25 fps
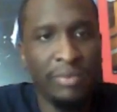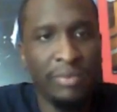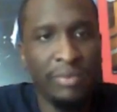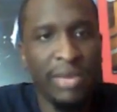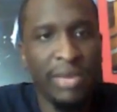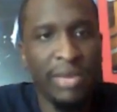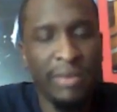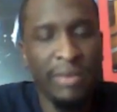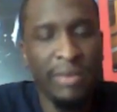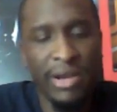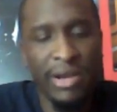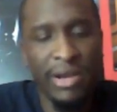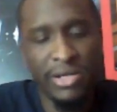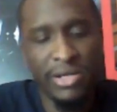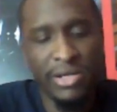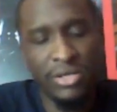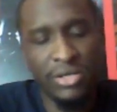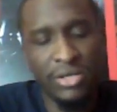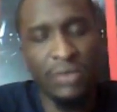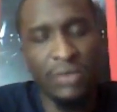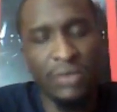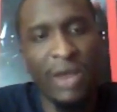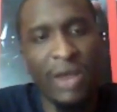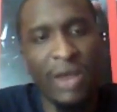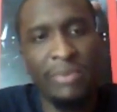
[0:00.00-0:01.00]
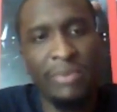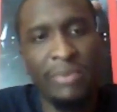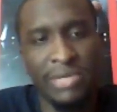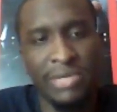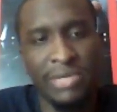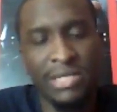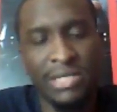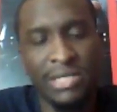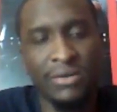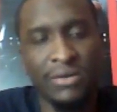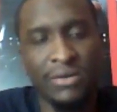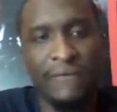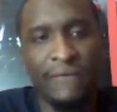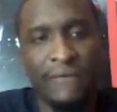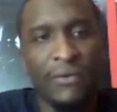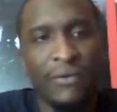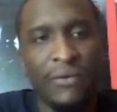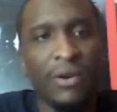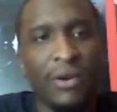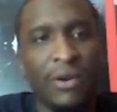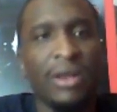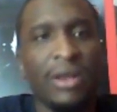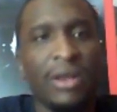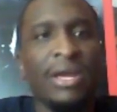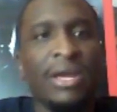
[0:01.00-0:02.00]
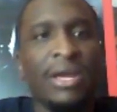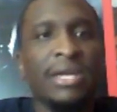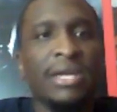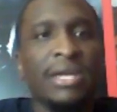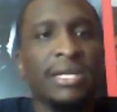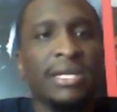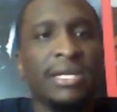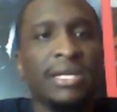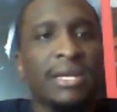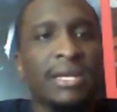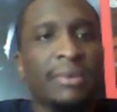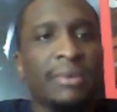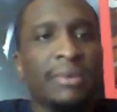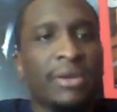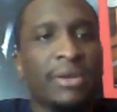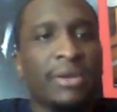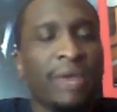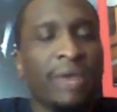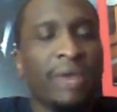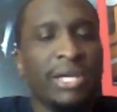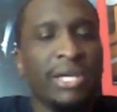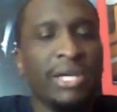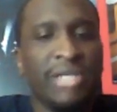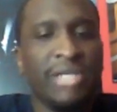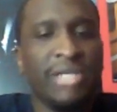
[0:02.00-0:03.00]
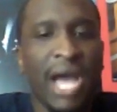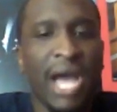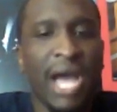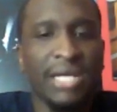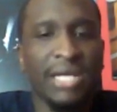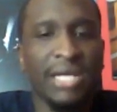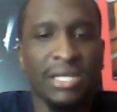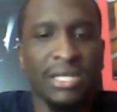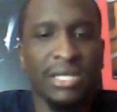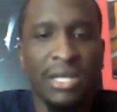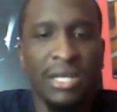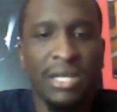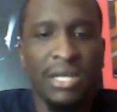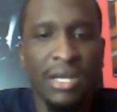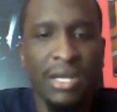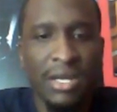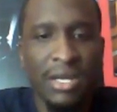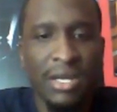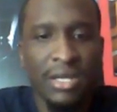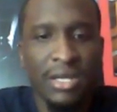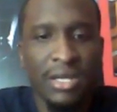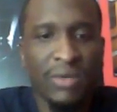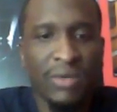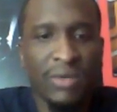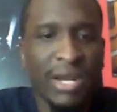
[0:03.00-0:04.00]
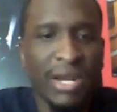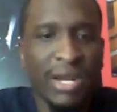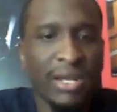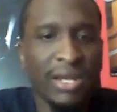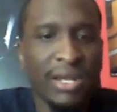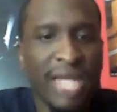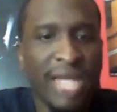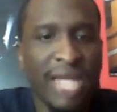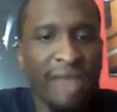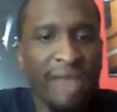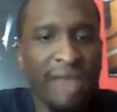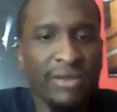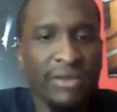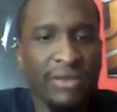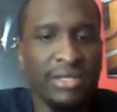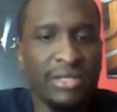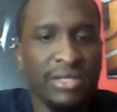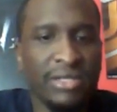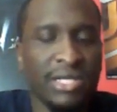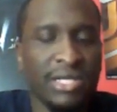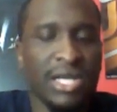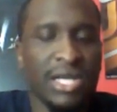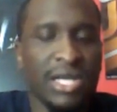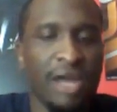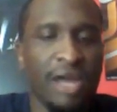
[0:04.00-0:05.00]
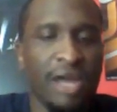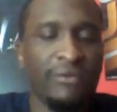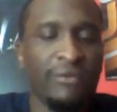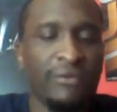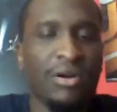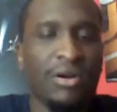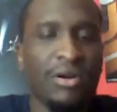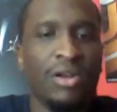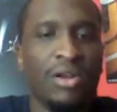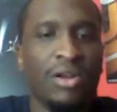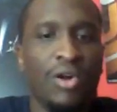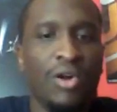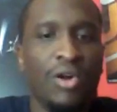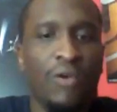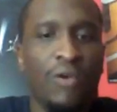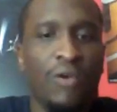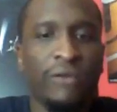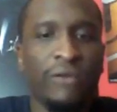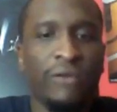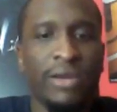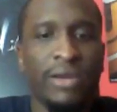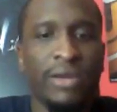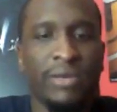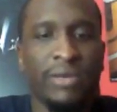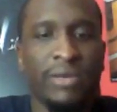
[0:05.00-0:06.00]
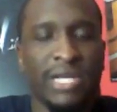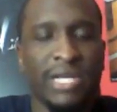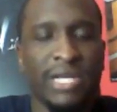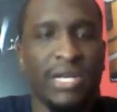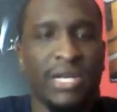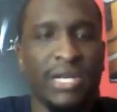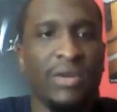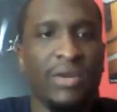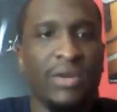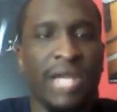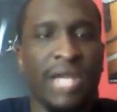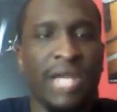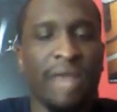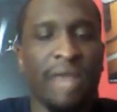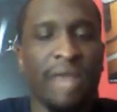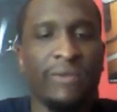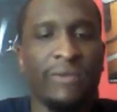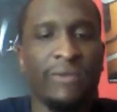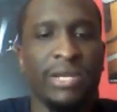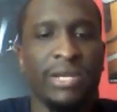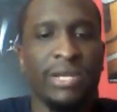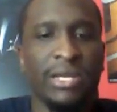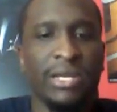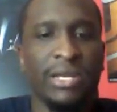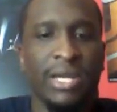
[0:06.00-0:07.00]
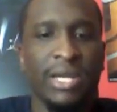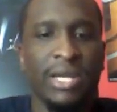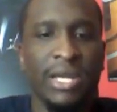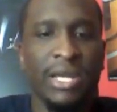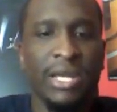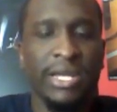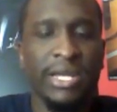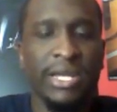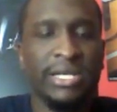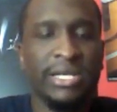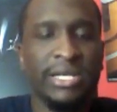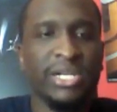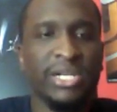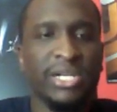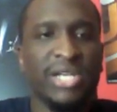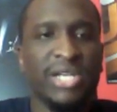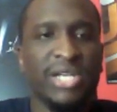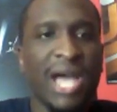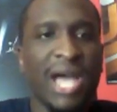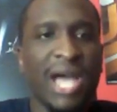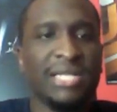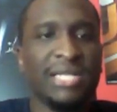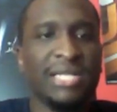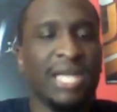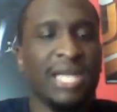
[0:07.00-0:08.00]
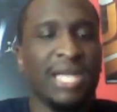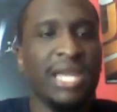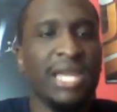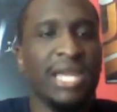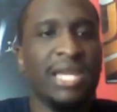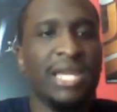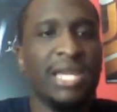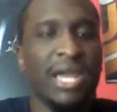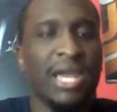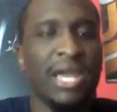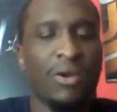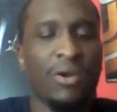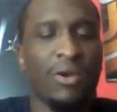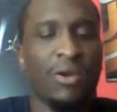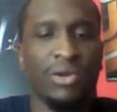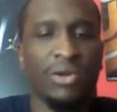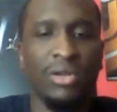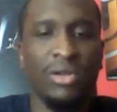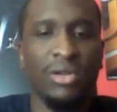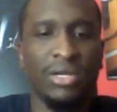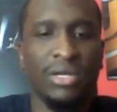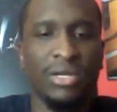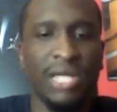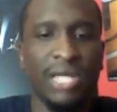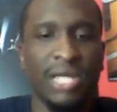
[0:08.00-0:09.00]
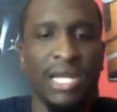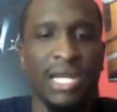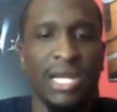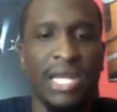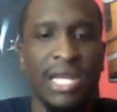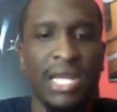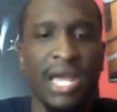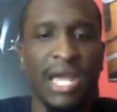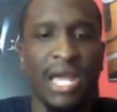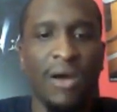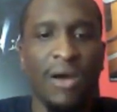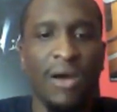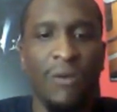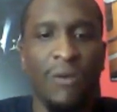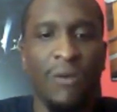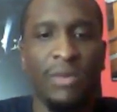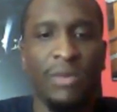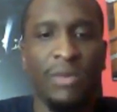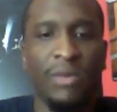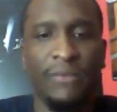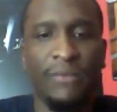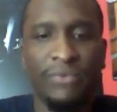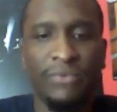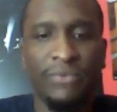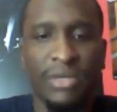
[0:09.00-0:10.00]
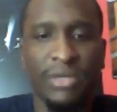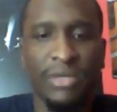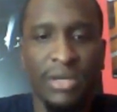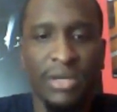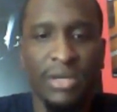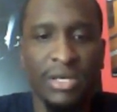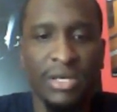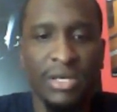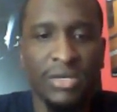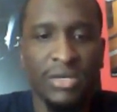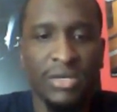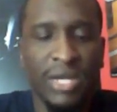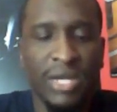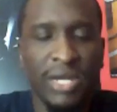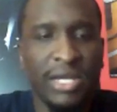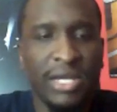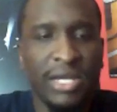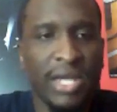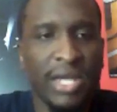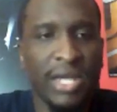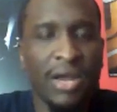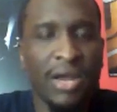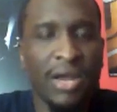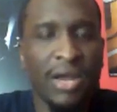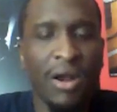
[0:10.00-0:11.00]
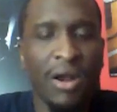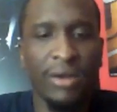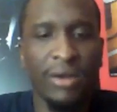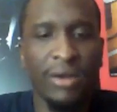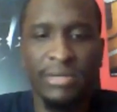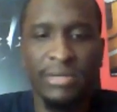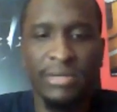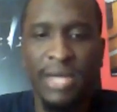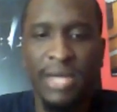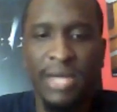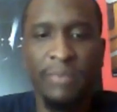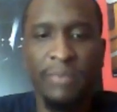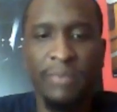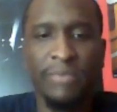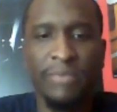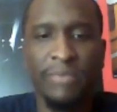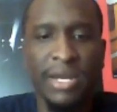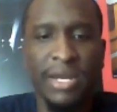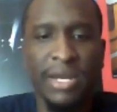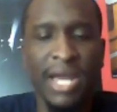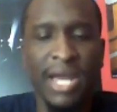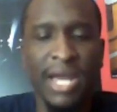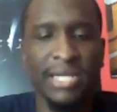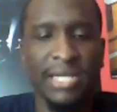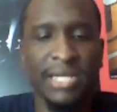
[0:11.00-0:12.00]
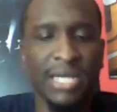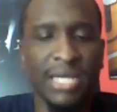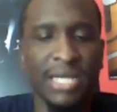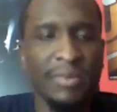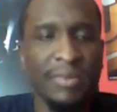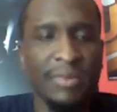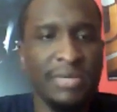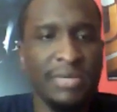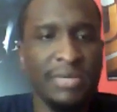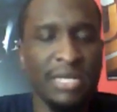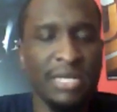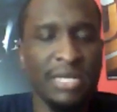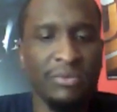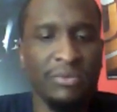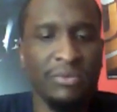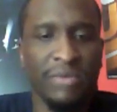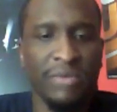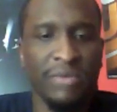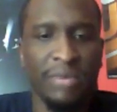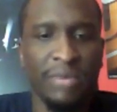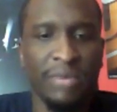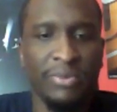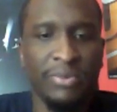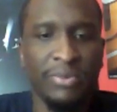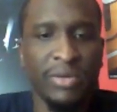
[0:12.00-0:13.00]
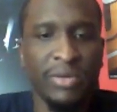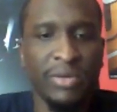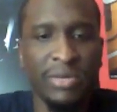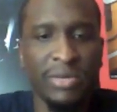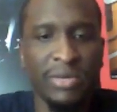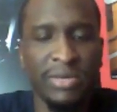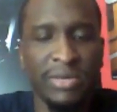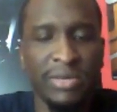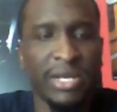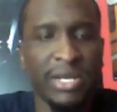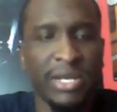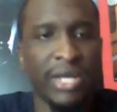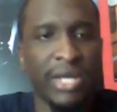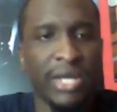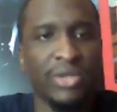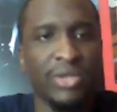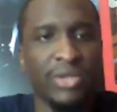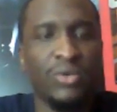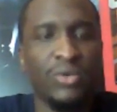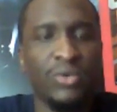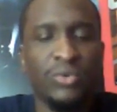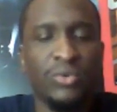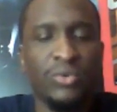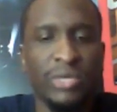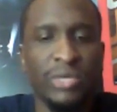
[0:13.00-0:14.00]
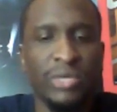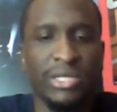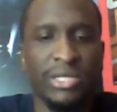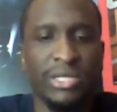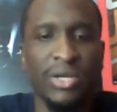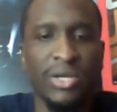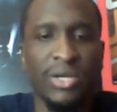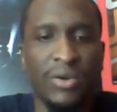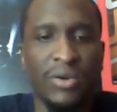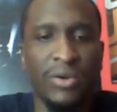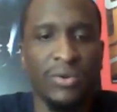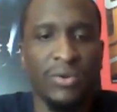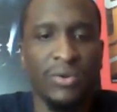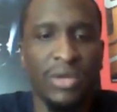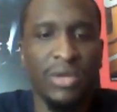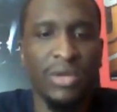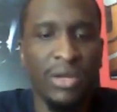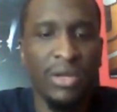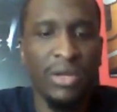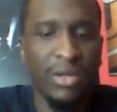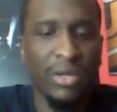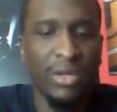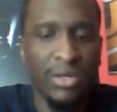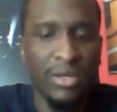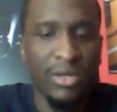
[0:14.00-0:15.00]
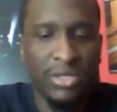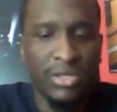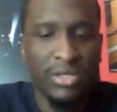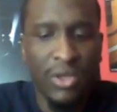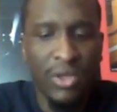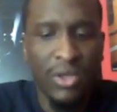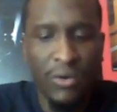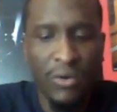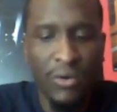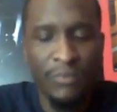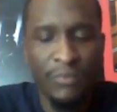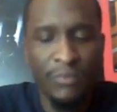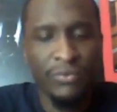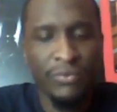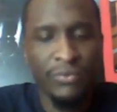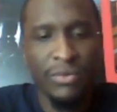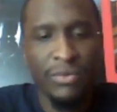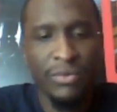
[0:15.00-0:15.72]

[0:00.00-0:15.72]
playmakers to the right position on the floor to get great shots. Because right now the Cavaliers are just hovering all over him because they know he can't really get the shots that he can or the looks that he can't open. So they're not double team him. They pretty much playing like in a 2-3 zone. So